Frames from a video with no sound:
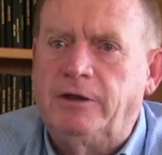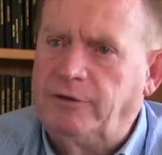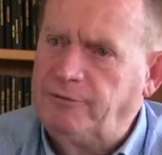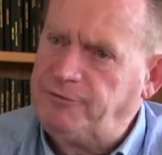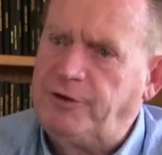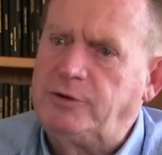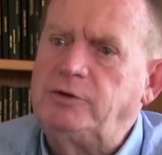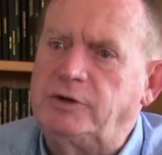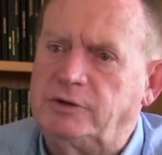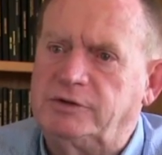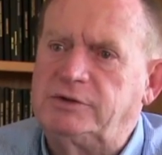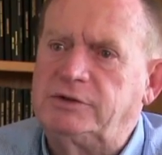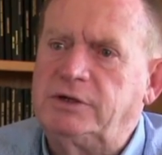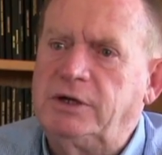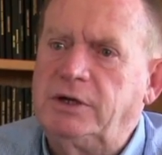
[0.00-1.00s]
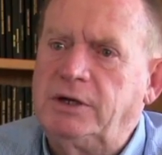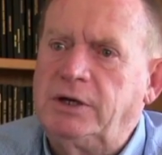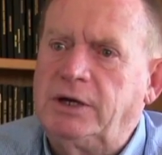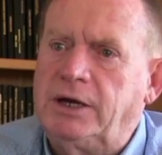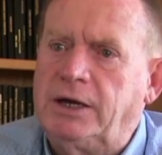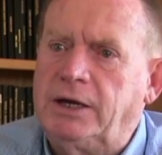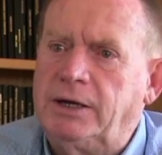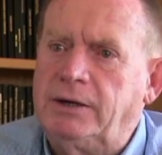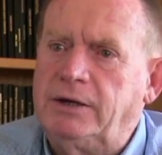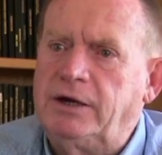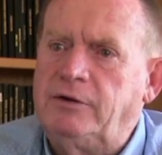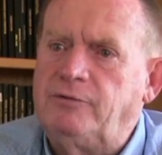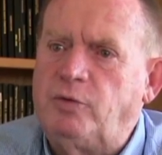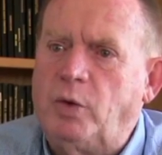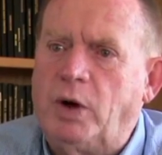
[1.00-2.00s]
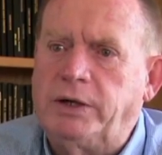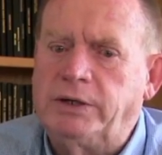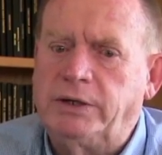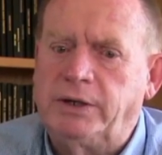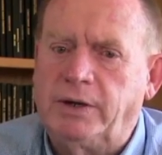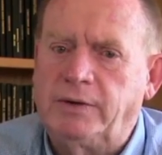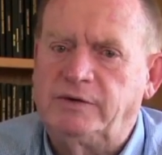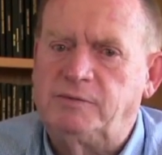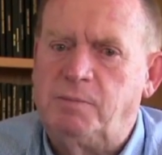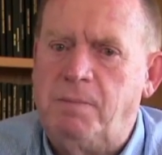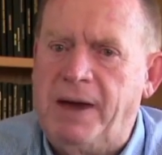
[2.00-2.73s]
focus. If one goes